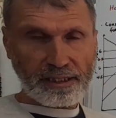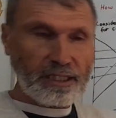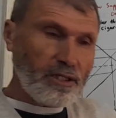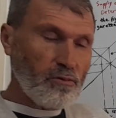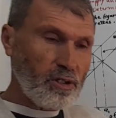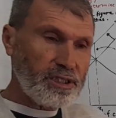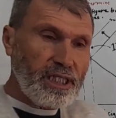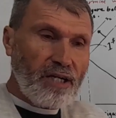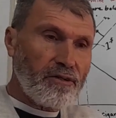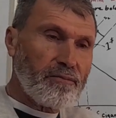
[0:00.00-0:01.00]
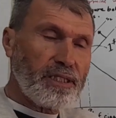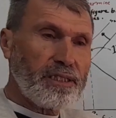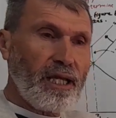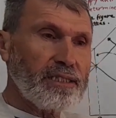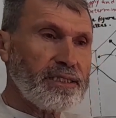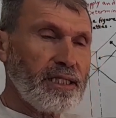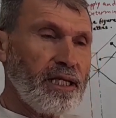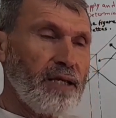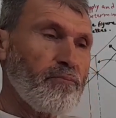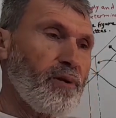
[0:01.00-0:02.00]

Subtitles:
In other words, the government can say